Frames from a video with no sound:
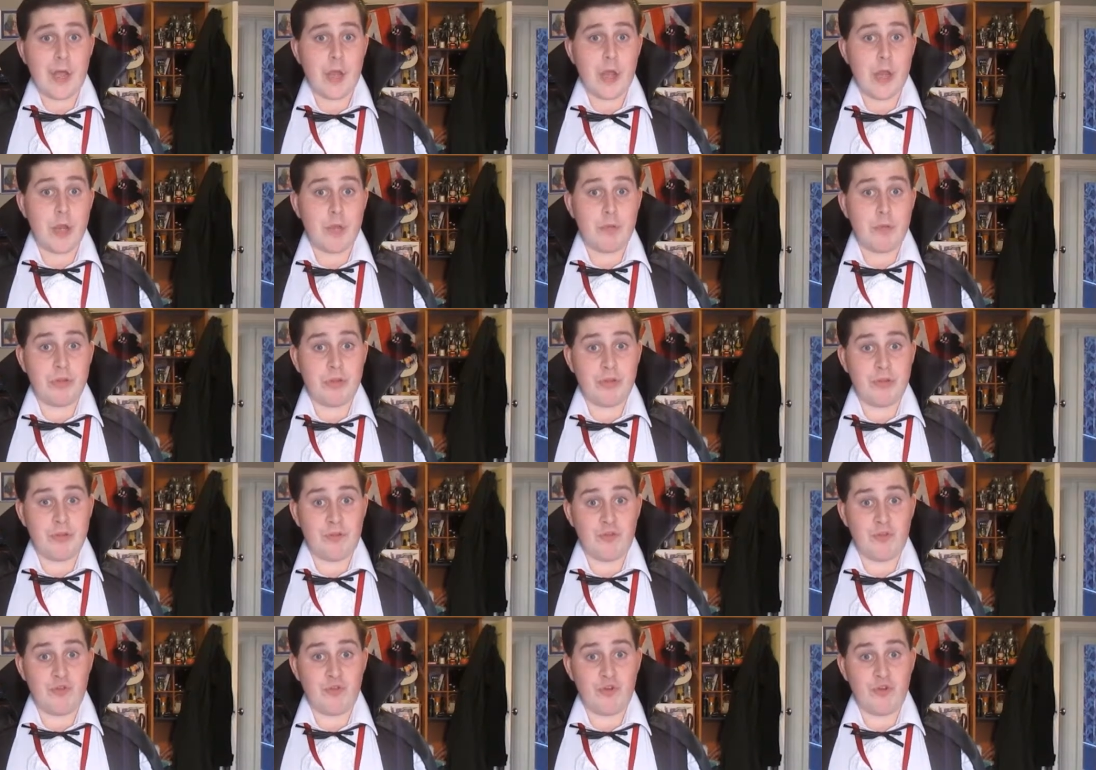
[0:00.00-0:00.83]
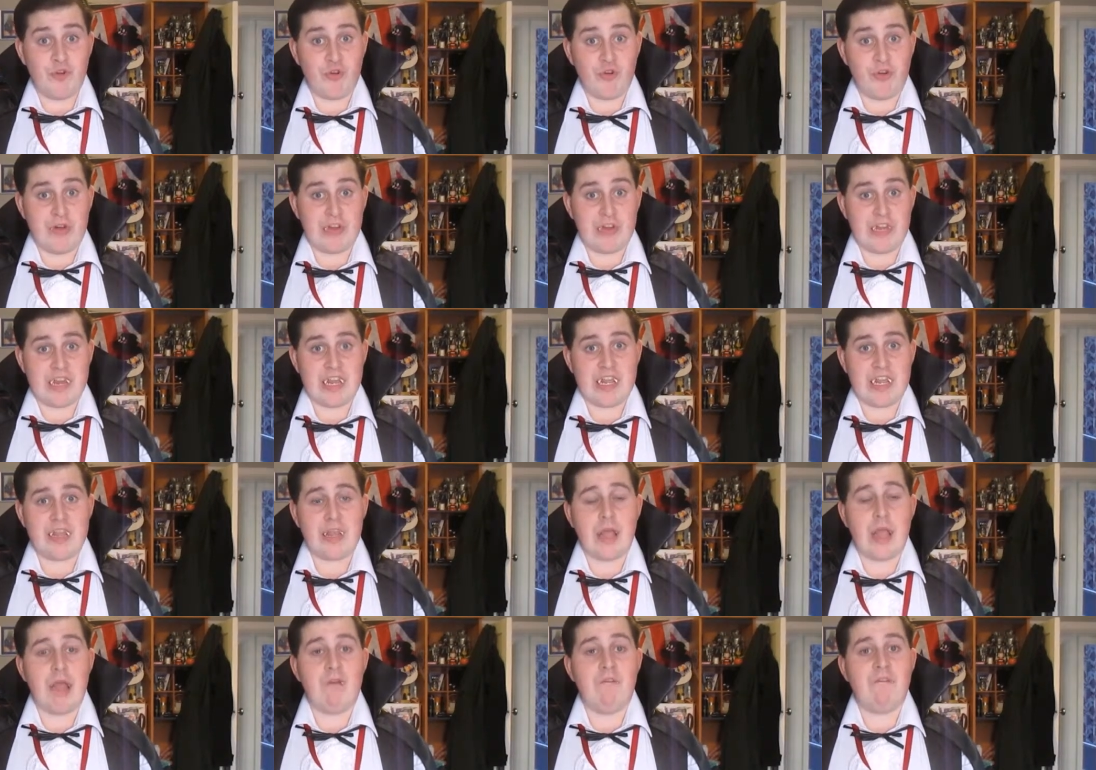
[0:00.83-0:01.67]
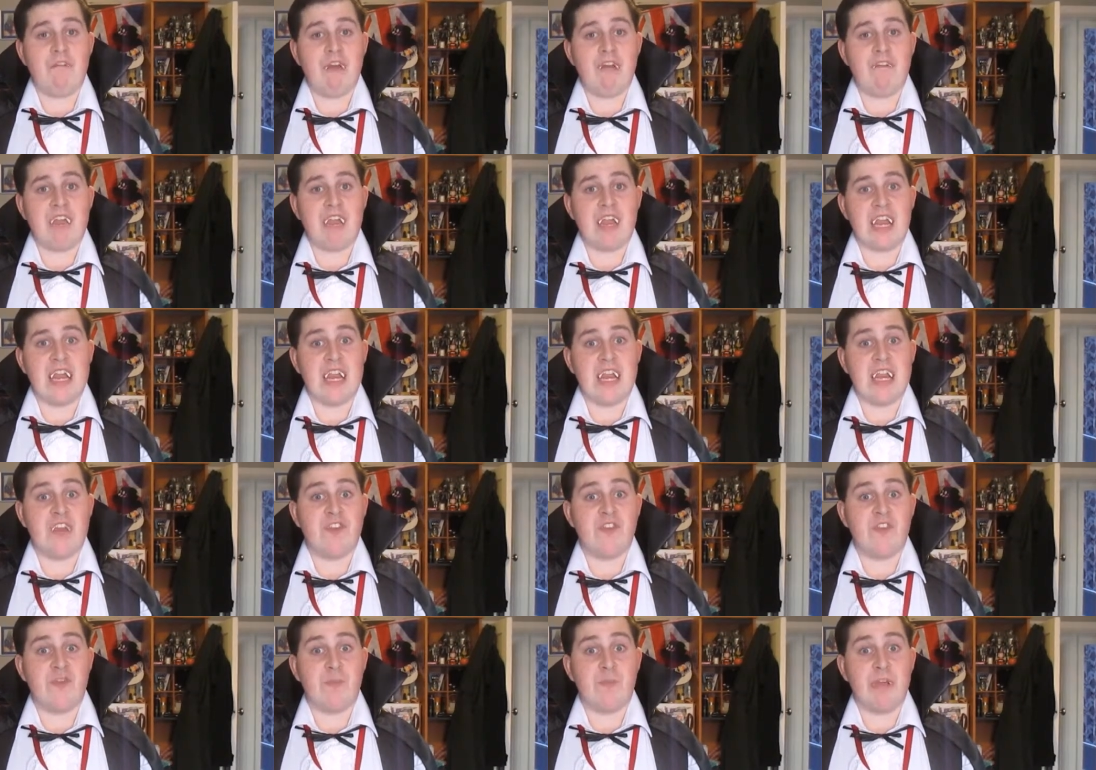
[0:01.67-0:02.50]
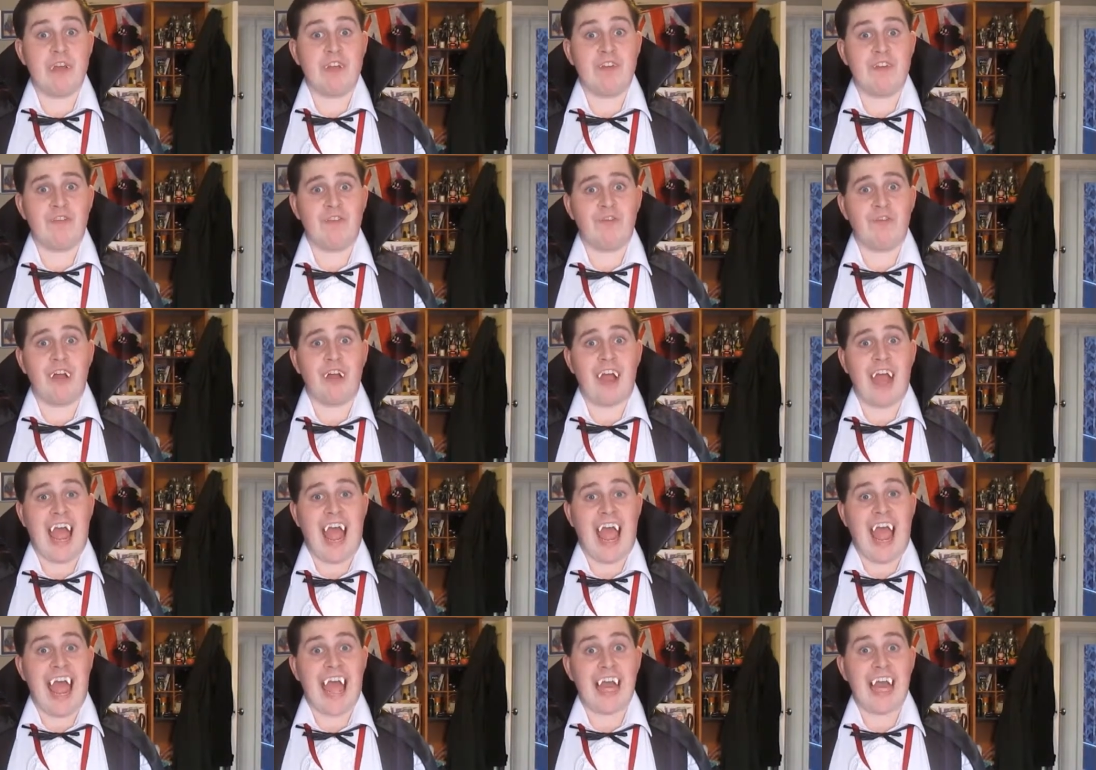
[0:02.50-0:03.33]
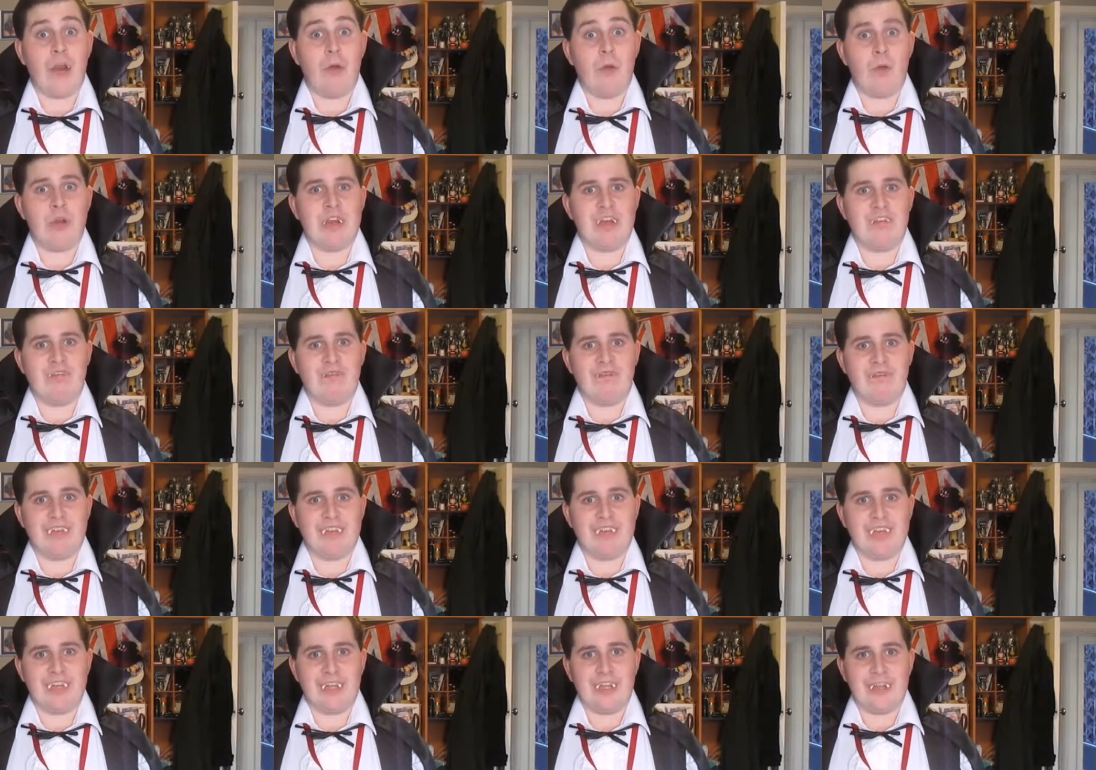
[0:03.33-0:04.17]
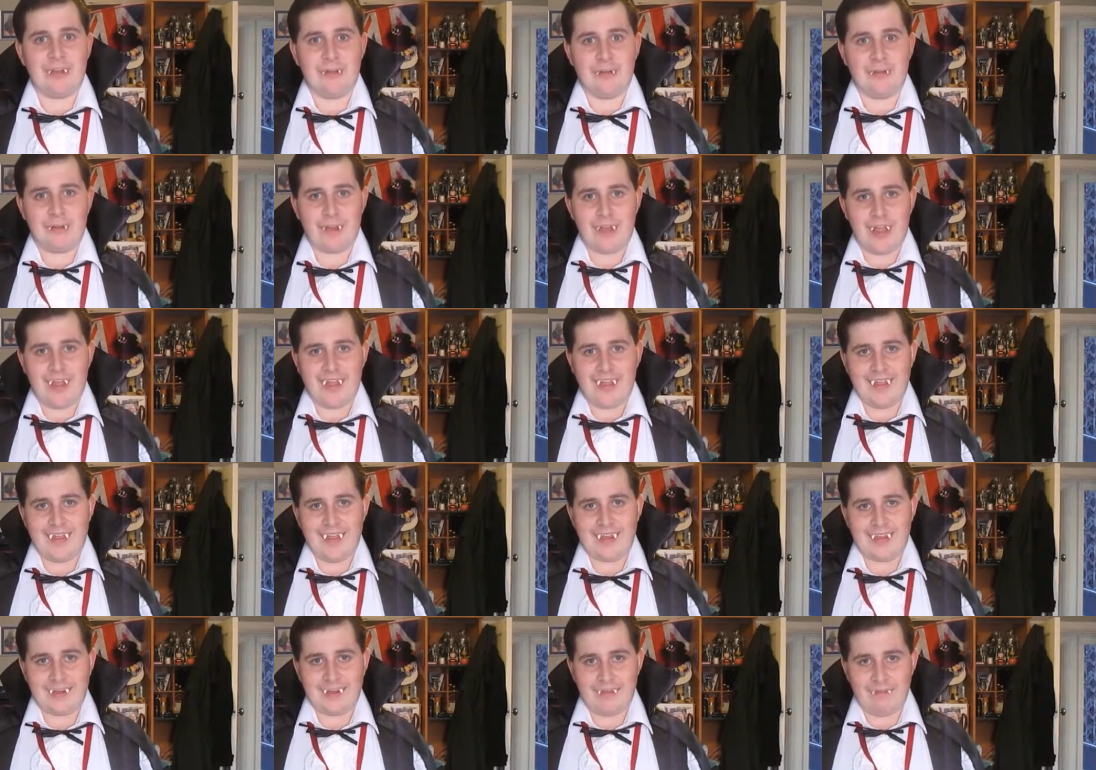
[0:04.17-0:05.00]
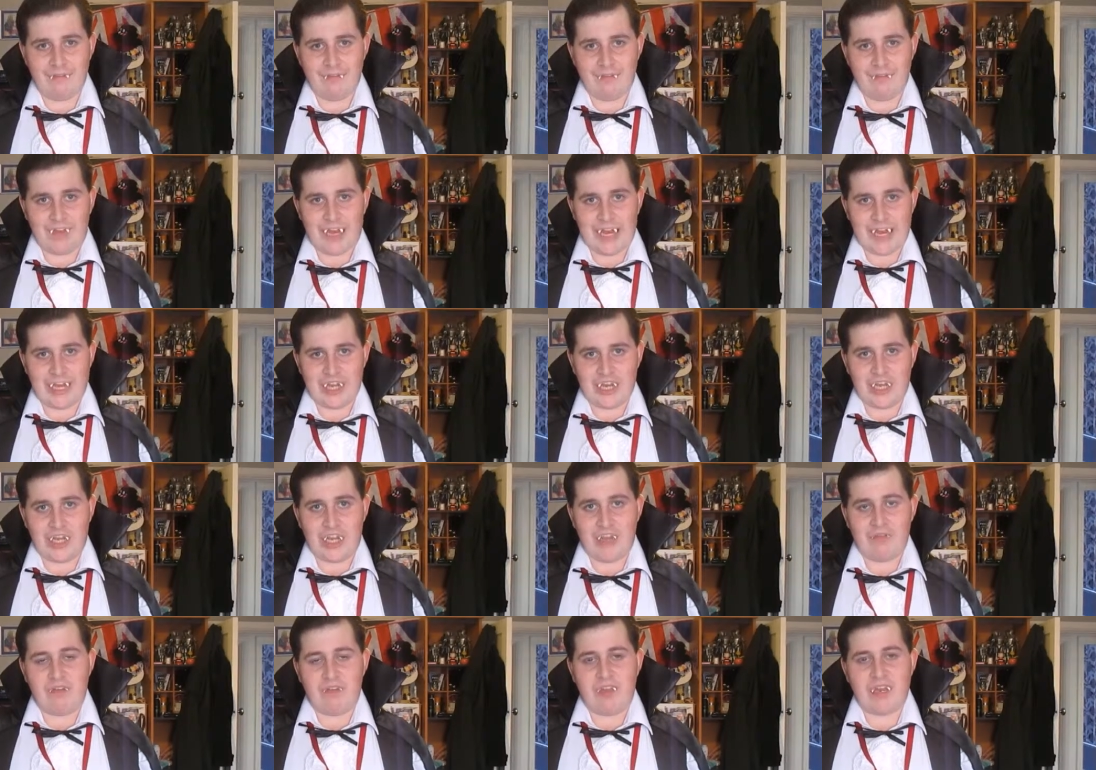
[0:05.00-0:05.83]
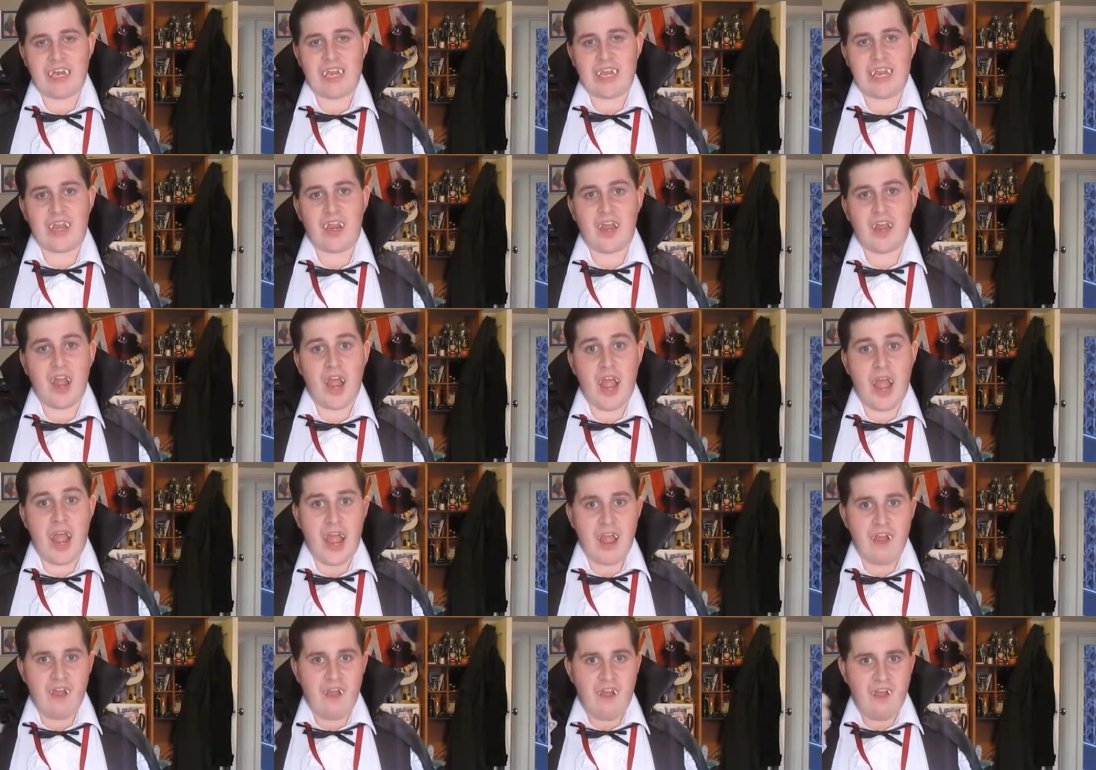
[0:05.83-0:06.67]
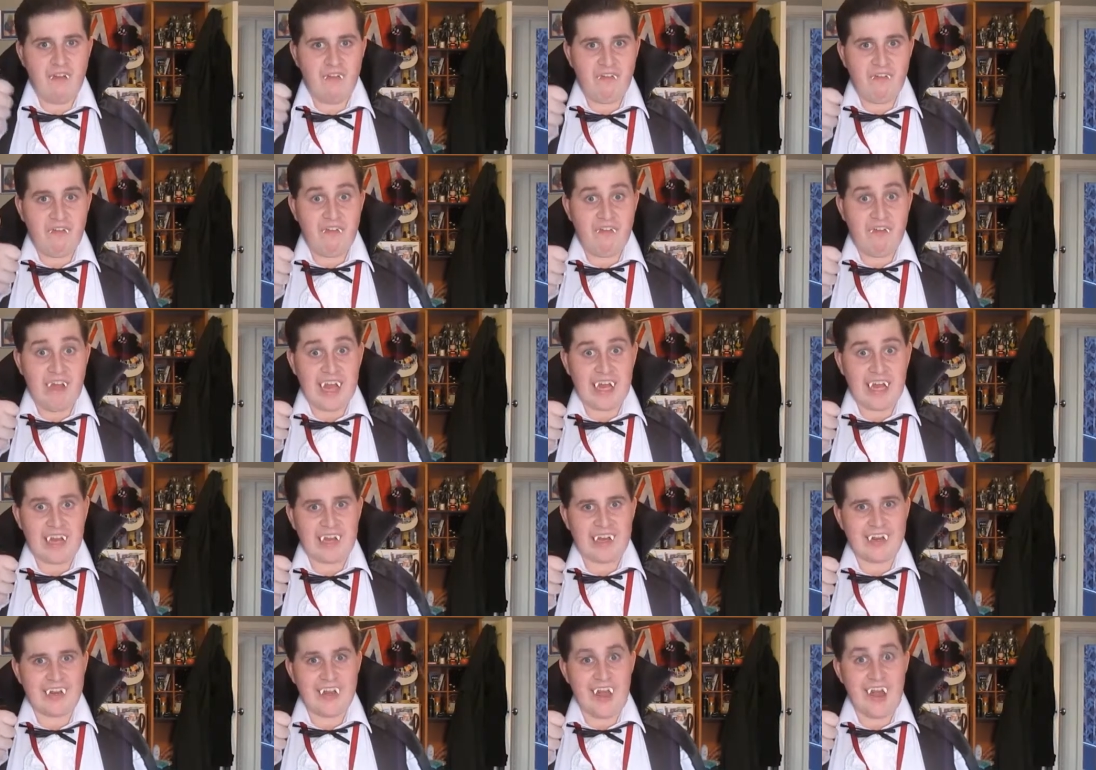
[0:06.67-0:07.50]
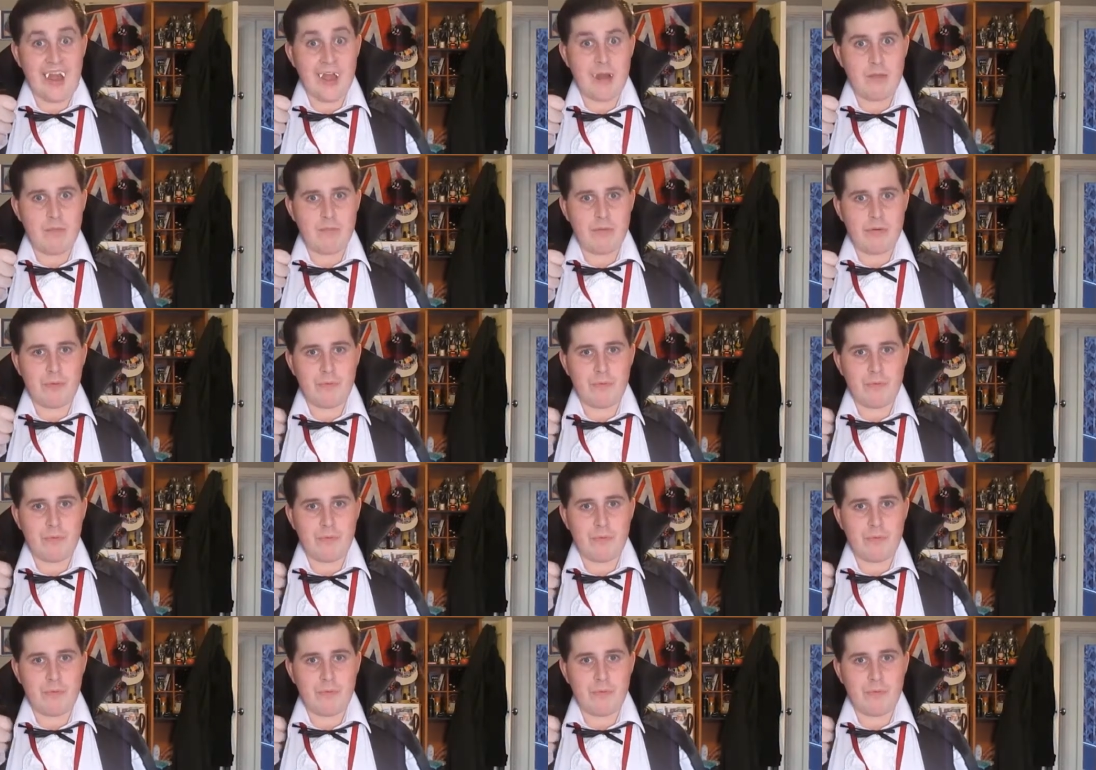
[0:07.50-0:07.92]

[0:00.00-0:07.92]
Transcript: Hope you enjoyed this very special Halloween video. Don't forget to give it a thumbs up.